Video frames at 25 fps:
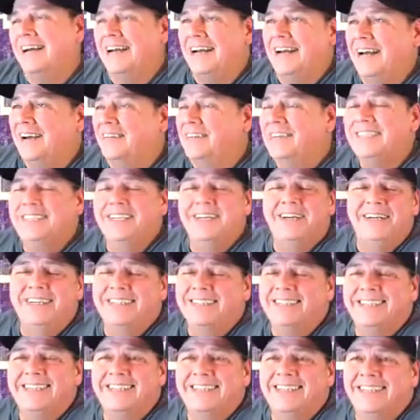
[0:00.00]
I mean,
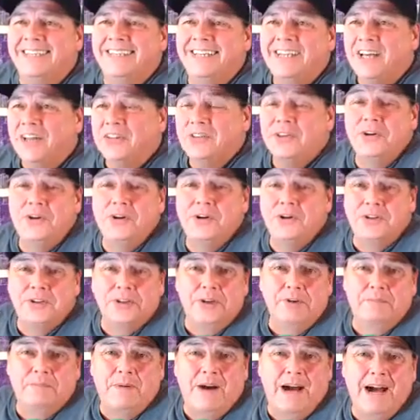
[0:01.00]
the
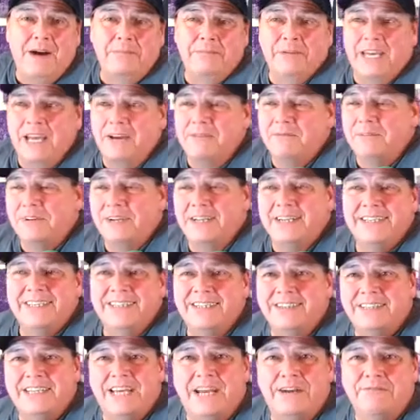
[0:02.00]
nuclear bomb came
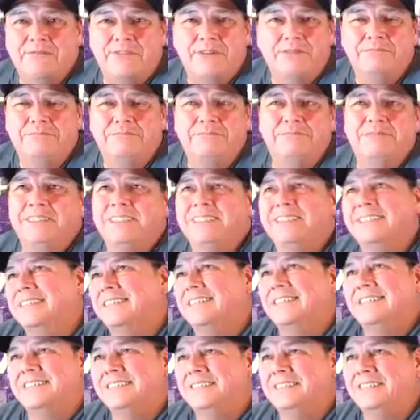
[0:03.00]
from
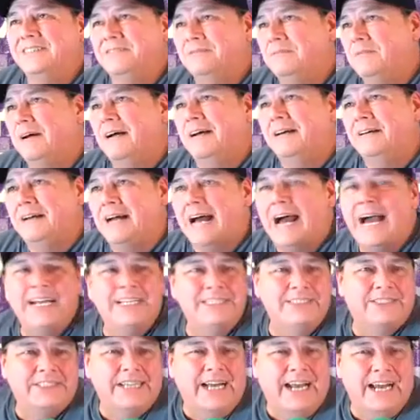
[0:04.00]

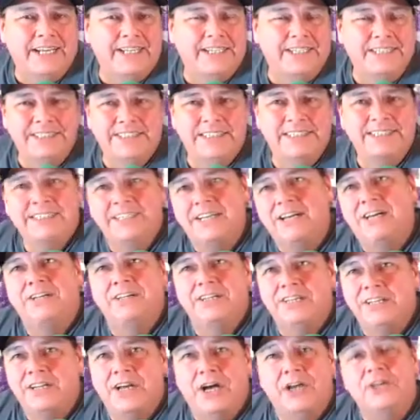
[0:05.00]
Einstein
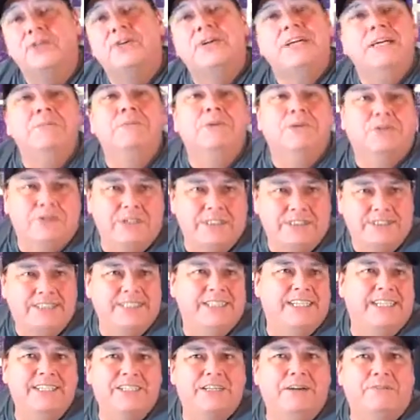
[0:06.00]
and other immigrants. It
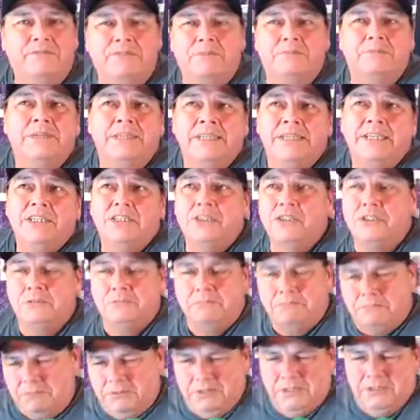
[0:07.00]
didn't come from,
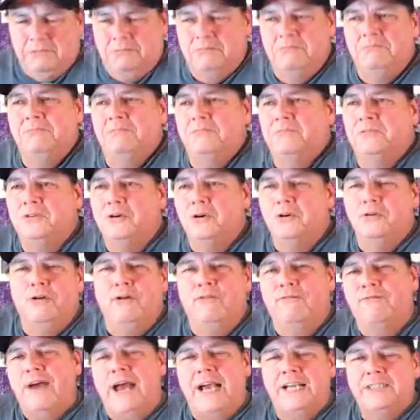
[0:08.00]
you know, good
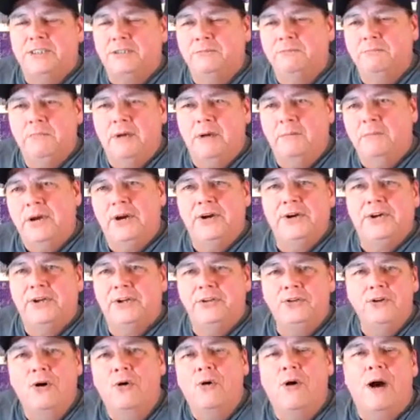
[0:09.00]
old fashioned
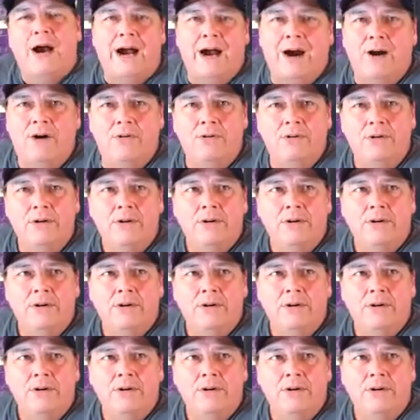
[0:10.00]
American know-how.